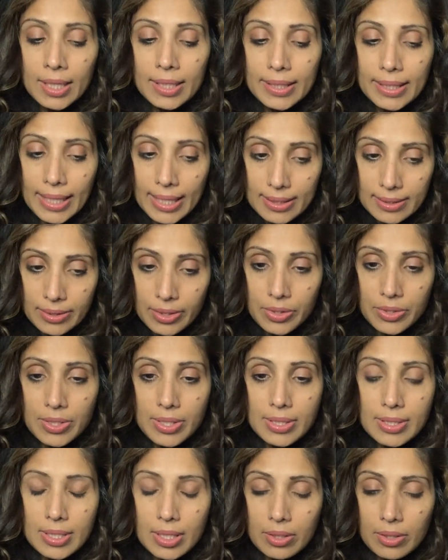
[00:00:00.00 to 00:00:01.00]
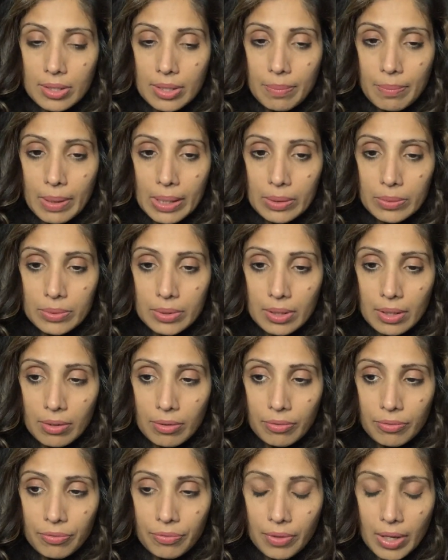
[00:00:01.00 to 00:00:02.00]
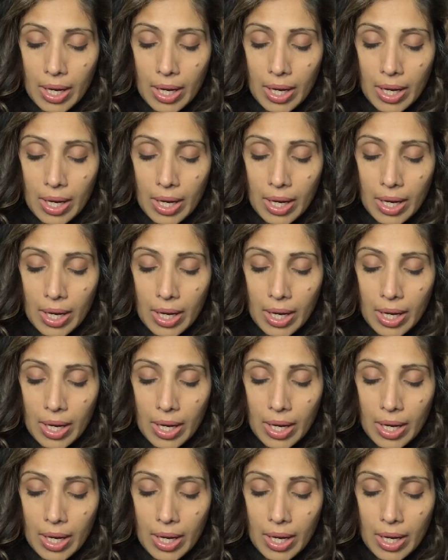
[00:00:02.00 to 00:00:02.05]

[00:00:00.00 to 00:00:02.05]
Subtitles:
yes, there's a certain amount of